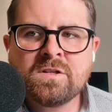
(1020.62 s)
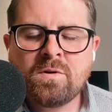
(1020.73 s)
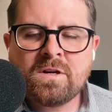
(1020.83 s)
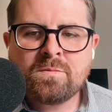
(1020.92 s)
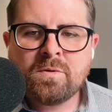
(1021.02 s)

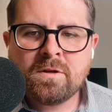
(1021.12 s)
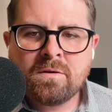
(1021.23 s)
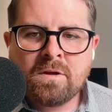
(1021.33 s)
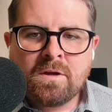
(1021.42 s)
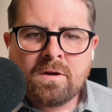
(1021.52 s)
wise, but
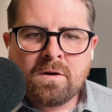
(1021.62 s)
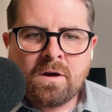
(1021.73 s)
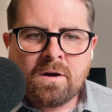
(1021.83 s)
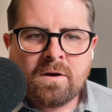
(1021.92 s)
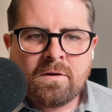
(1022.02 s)

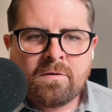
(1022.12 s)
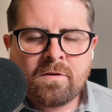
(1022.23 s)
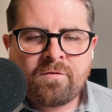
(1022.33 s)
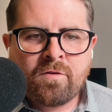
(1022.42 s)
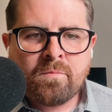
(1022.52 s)
uh,
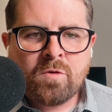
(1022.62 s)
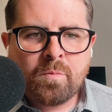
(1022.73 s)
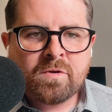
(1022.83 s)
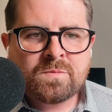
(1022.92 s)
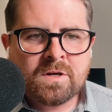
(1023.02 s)
as from your
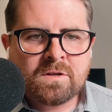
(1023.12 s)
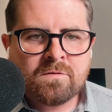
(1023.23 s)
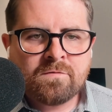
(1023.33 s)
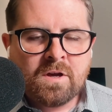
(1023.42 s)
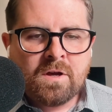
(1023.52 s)

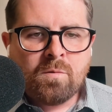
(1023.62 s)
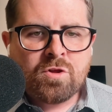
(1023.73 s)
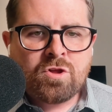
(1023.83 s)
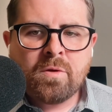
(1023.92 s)
perspective, what should the